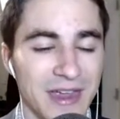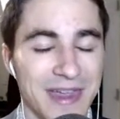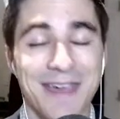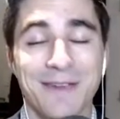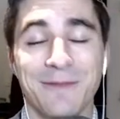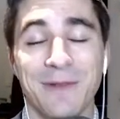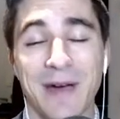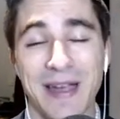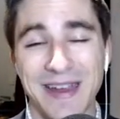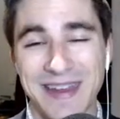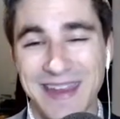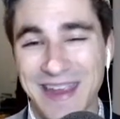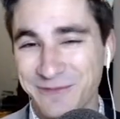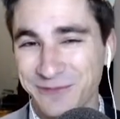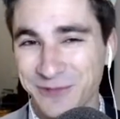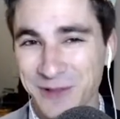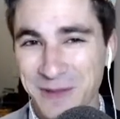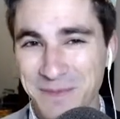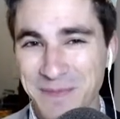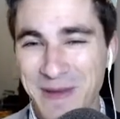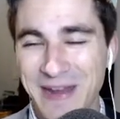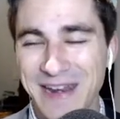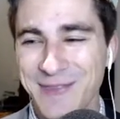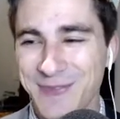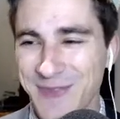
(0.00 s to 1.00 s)
If I can't
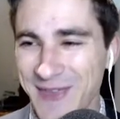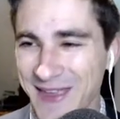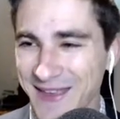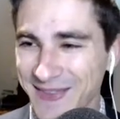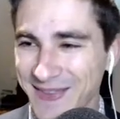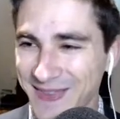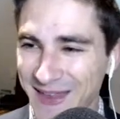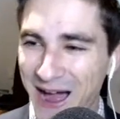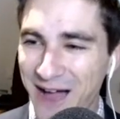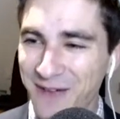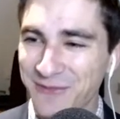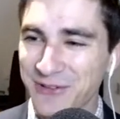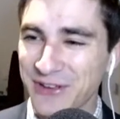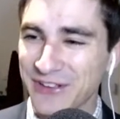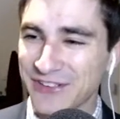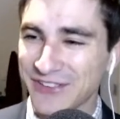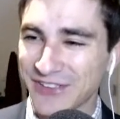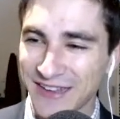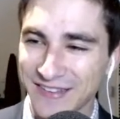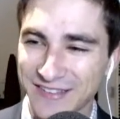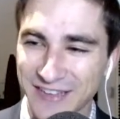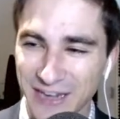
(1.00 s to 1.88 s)
flip anything, then obviously it's